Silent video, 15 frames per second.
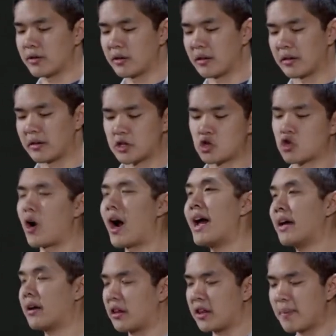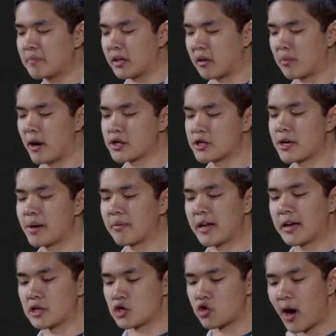This is a try except expression. I'm
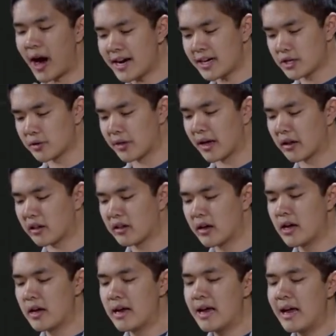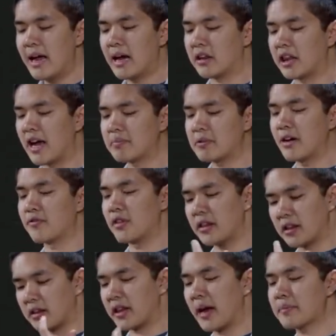saying try to do this, except if this
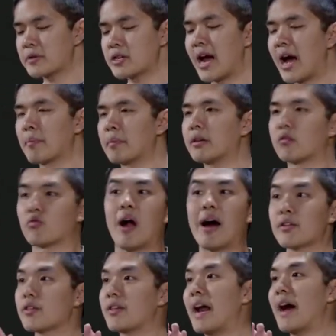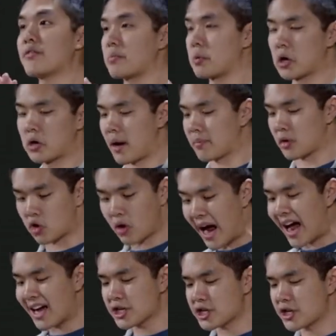exception happens, rather than have the program
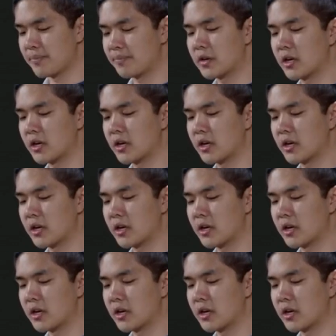crash,